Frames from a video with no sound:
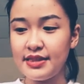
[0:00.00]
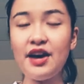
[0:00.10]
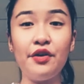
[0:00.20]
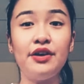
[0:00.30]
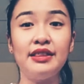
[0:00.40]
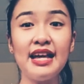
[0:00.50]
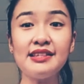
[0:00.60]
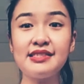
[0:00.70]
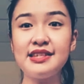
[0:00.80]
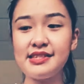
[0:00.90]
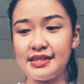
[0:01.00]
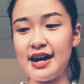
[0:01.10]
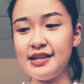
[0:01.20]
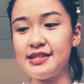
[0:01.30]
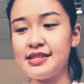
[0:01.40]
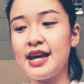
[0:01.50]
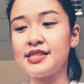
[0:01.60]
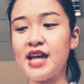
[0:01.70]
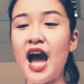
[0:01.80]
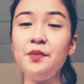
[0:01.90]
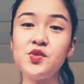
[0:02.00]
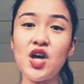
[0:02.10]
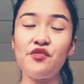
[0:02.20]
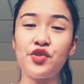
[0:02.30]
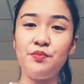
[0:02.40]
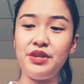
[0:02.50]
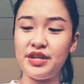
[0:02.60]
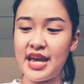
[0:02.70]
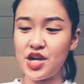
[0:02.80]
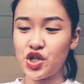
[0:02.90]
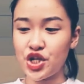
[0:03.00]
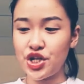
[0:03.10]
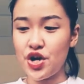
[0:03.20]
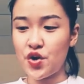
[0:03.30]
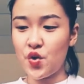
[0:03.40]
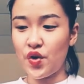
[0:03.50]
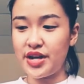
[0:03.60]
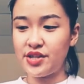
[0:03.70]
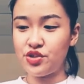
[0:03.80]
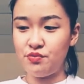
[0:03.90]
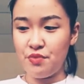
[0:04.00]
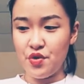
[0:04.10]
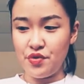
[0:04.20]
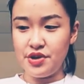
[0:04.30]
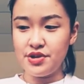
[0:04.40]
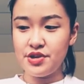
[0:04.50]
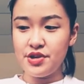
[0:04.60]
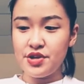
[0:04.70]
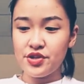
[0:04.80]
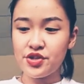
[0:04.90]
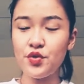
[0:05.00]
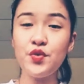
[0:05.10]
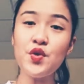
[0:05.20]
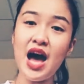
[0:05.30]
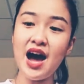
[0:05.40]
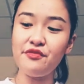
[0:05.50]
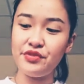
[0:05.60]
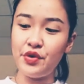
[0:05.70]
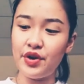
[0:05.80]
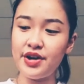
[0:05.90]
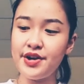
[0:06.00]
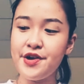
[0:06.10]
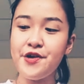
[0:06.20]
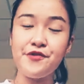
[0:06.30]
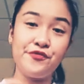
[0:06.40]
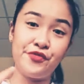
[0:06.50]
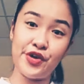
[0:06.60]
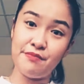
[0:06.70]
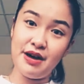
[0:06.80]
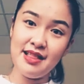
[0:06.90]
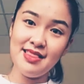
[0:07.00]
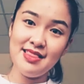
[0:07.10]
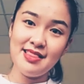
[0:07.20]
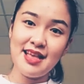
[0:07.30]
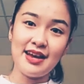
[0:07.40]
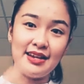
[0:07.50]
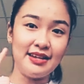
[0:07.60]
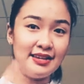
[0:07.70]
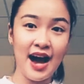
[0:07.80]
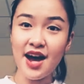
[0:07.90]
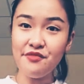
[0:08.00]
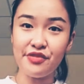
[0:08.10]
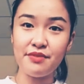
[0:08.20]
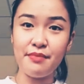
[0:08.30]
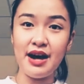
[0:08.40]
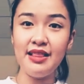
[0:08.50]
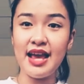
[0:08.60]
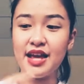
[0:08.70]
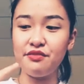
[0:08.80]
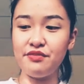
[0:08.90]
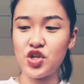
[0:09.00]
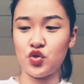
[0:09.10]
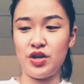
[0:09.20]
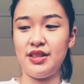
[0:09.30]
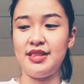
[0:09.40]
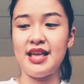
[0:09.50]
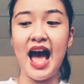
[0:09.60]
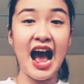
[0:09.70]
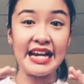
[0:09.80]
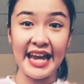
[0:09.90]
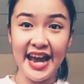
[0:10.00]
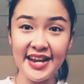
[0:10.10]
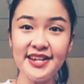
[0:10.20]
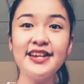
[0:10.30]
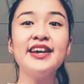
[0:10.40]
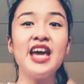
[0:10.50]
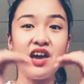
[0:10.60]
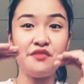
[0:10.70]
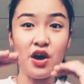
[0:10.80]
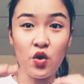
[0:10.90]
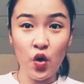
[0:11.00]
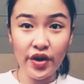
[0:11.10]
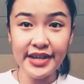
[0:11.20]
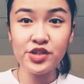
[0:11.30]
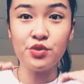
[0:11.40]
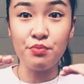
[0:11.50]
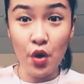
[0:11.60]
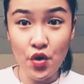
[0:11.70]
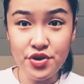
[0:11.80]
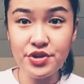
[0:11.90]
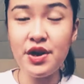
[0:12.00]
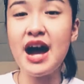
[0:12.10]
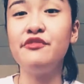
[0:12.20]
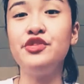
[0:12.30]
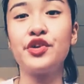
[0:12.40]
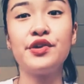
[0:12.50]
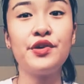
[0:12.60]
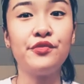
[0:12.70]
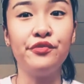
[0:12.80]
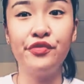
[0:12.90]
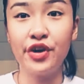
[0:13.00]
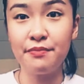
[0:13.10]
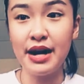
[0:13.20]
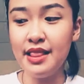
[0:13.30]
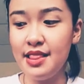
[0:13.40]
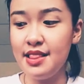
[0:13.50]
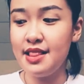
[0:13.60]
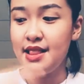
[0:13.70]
Now, let's discuss types of communication according to mode. So you have your verbal, non-verbal, and visual. Again, if according to mode, you have your verbal,